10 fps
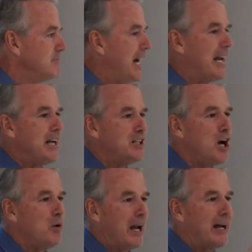And I
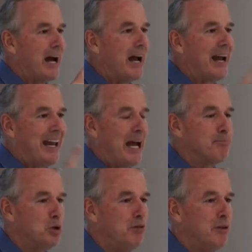know it, I, I can't
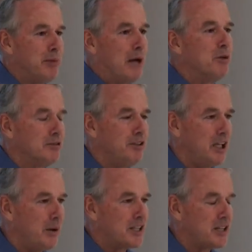prove it, but I worked for
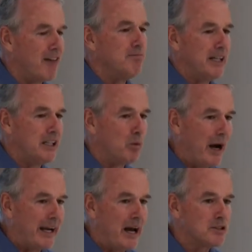the US government in the
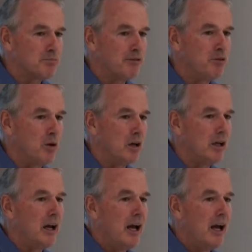White House before.